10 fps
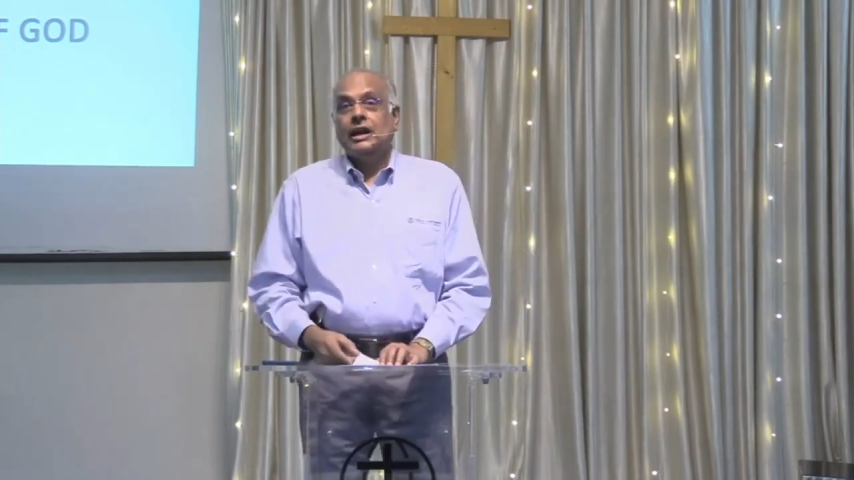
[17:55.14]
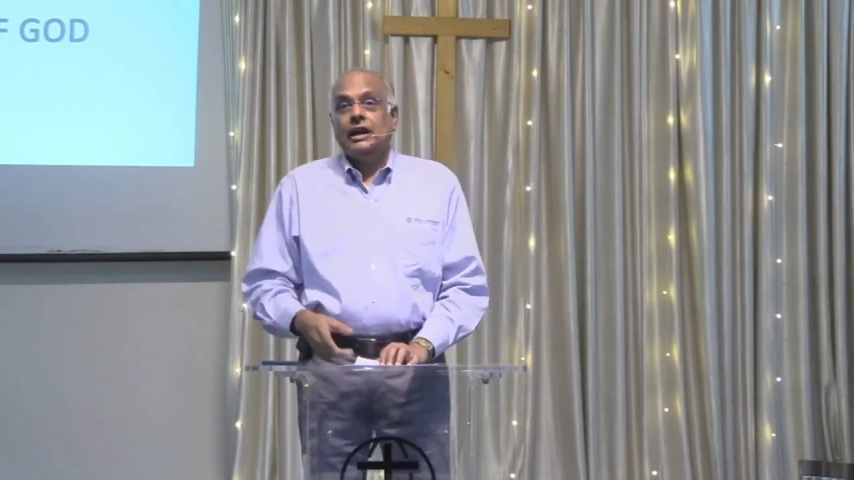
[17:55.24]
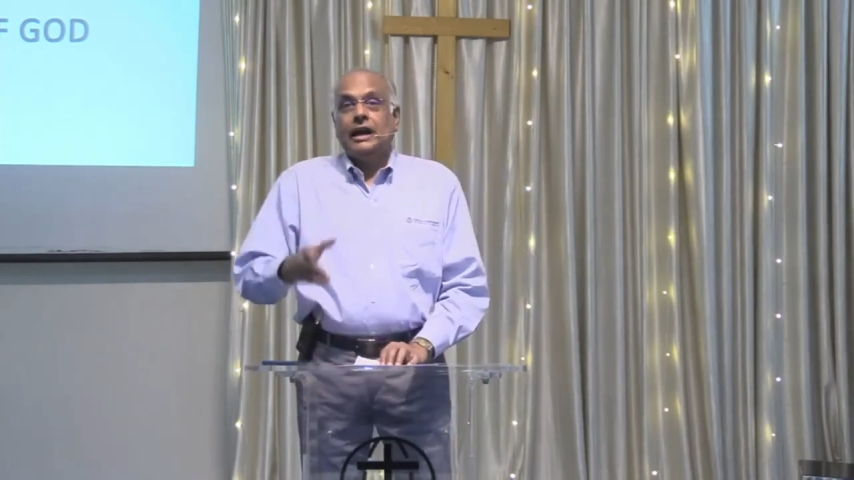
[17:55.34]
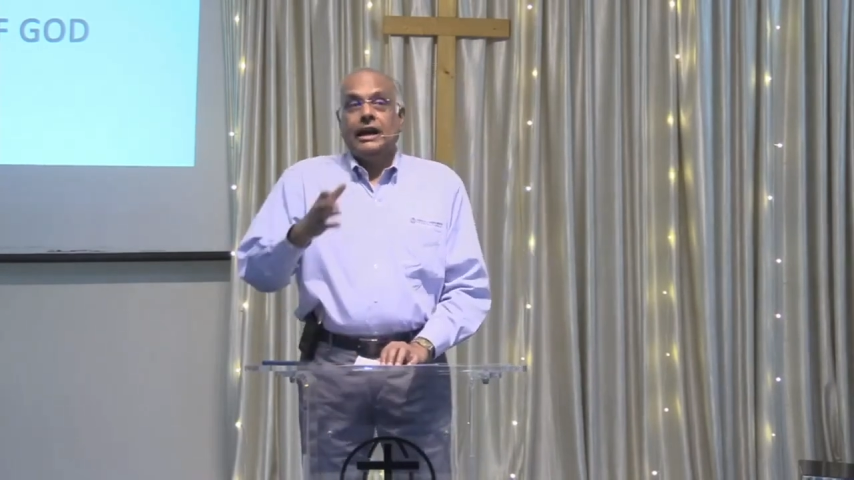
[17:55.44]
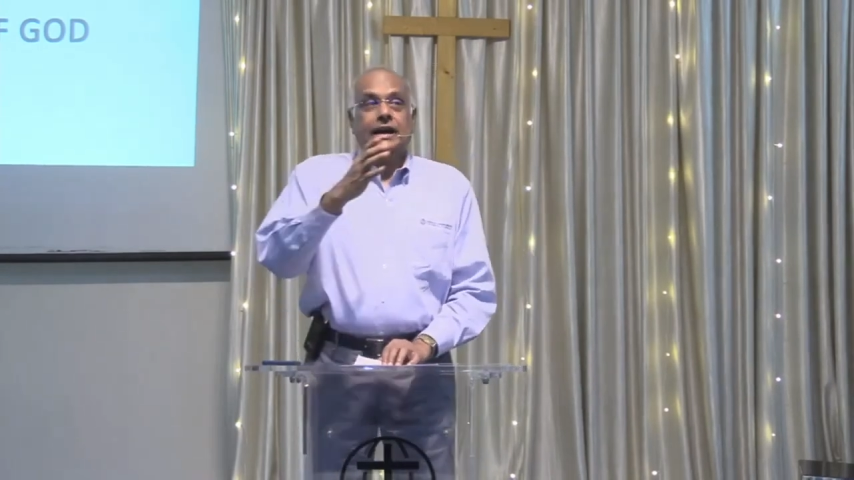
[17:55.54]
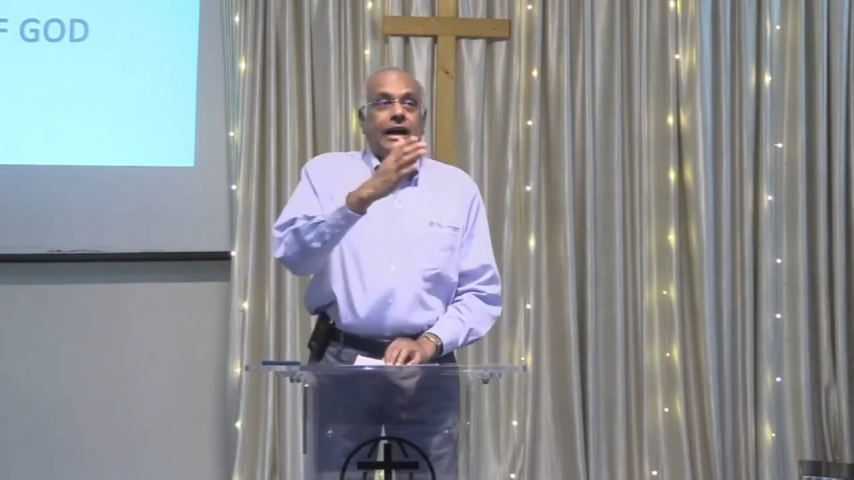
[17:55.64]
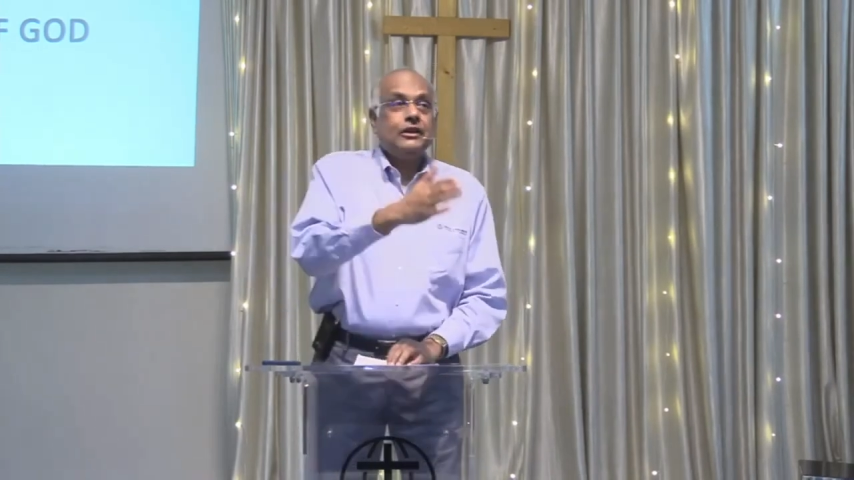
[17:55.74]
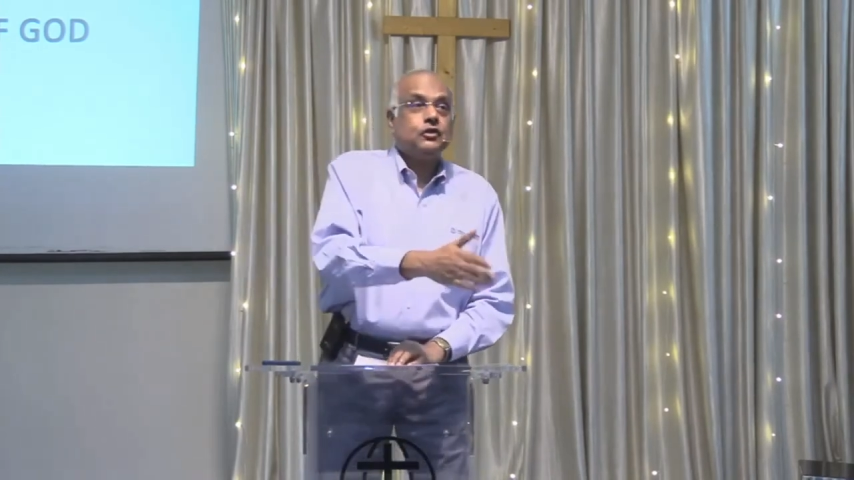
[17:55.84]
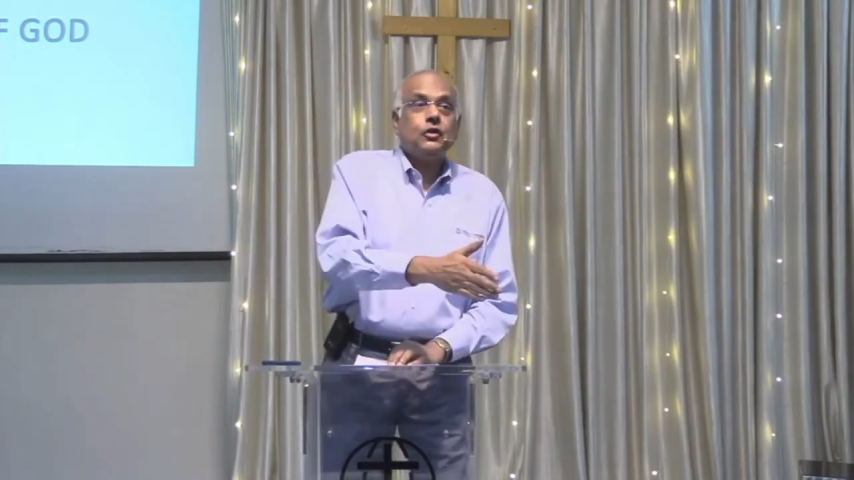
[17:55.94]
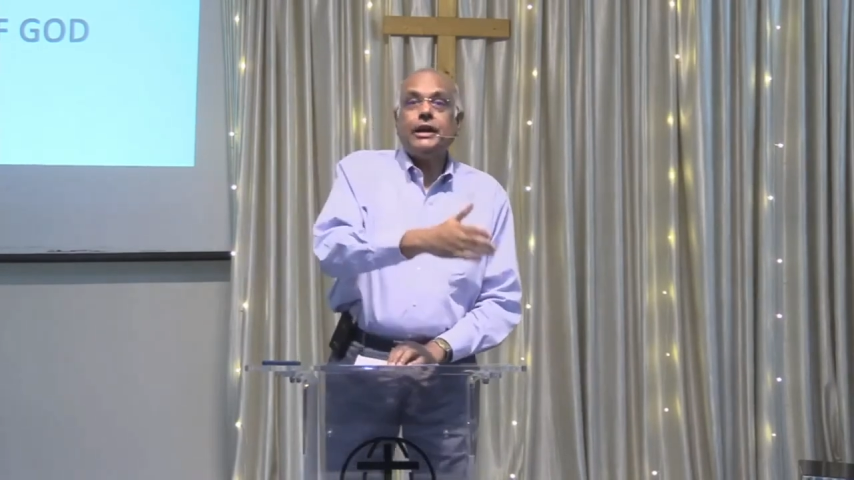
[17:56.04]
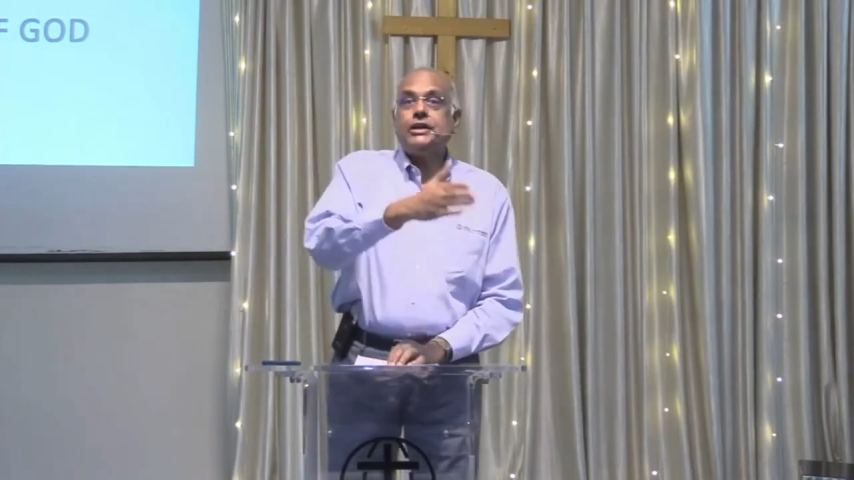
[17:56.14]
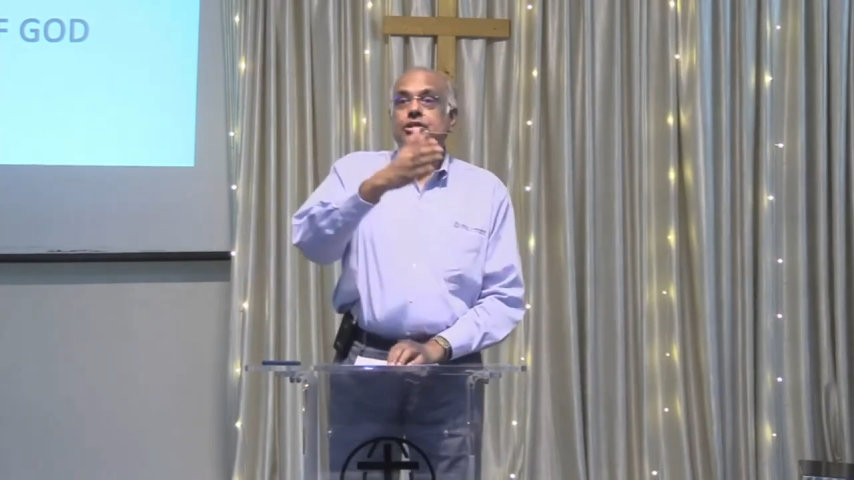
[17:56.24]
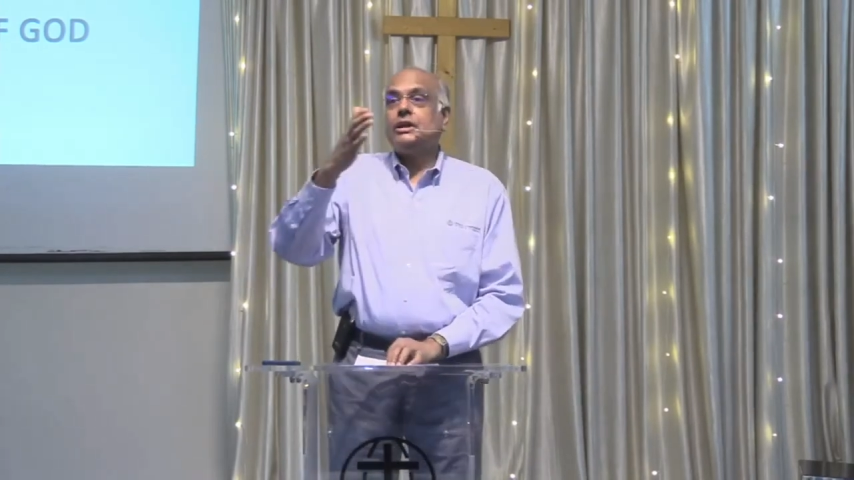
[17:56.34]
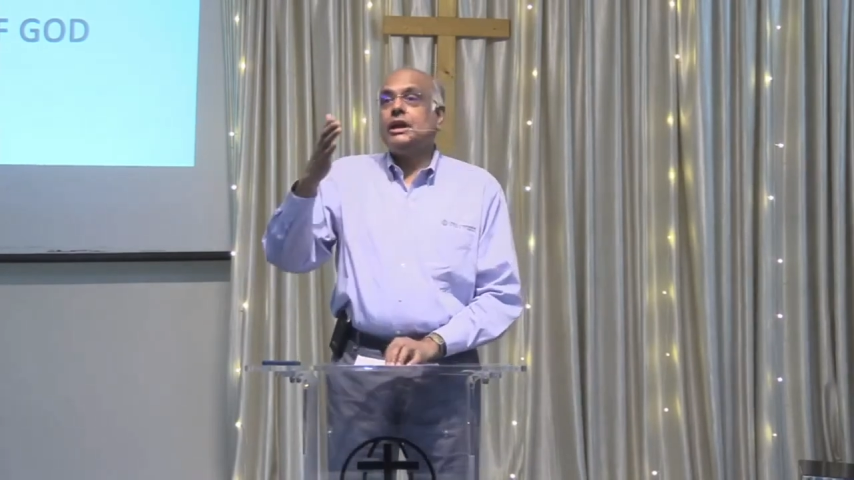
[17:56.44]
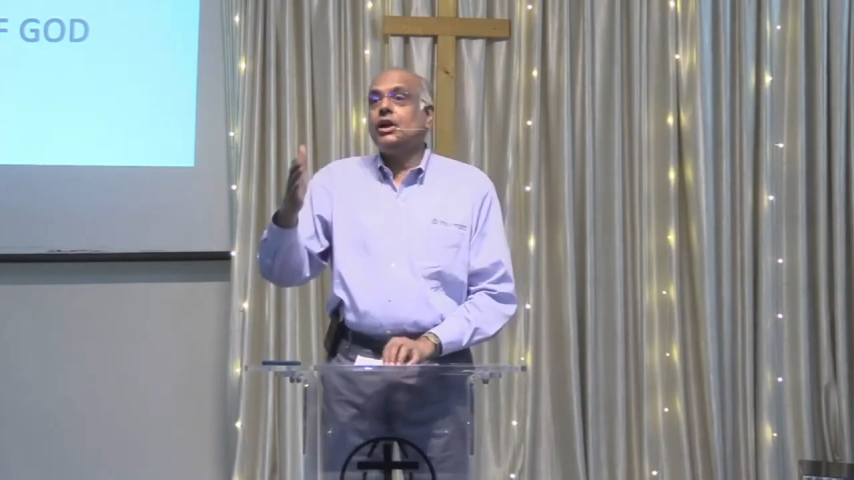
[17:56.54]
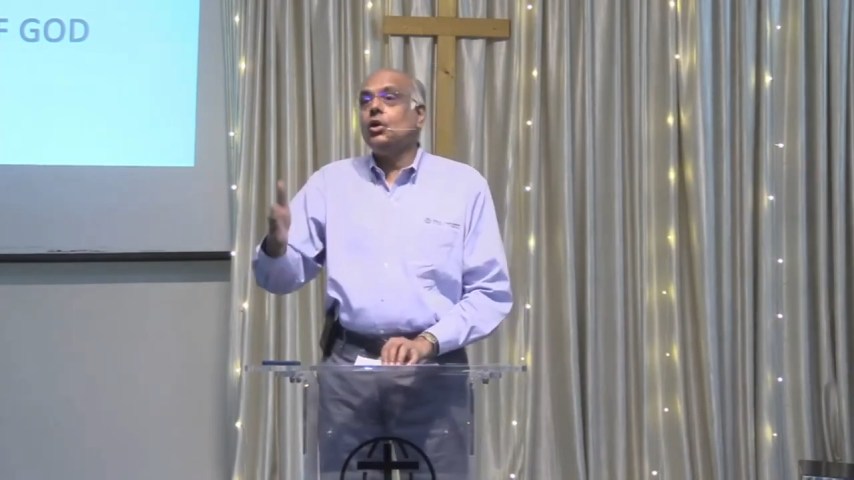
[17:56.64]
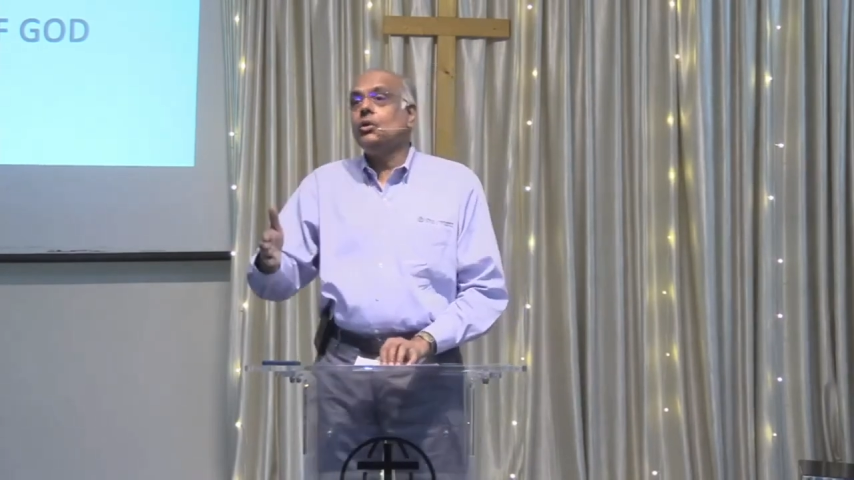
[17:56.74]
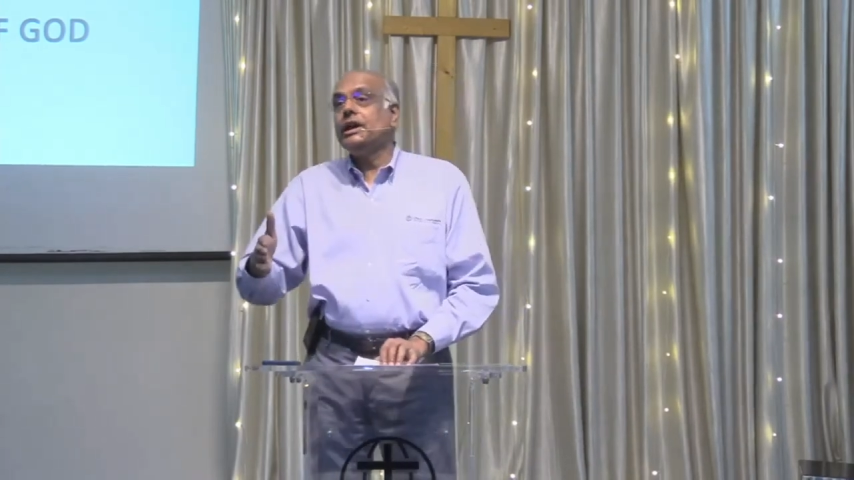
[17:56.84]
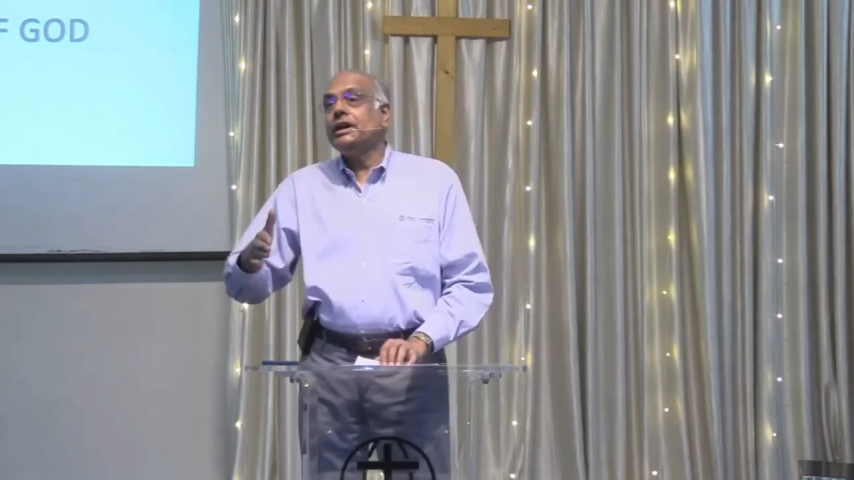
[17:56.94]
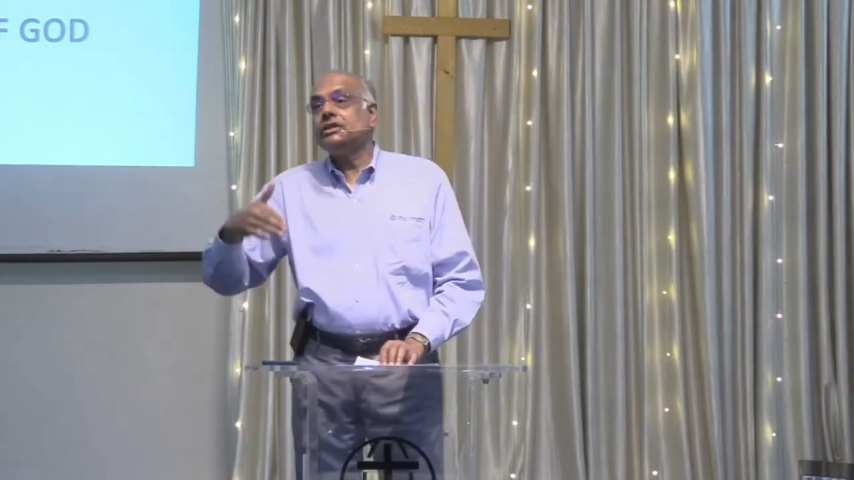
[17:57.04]
And isolation and
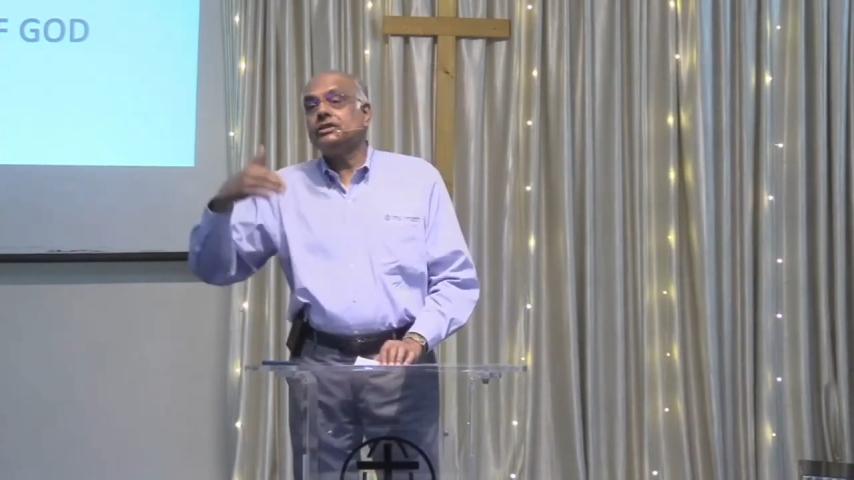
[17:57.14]
loneliness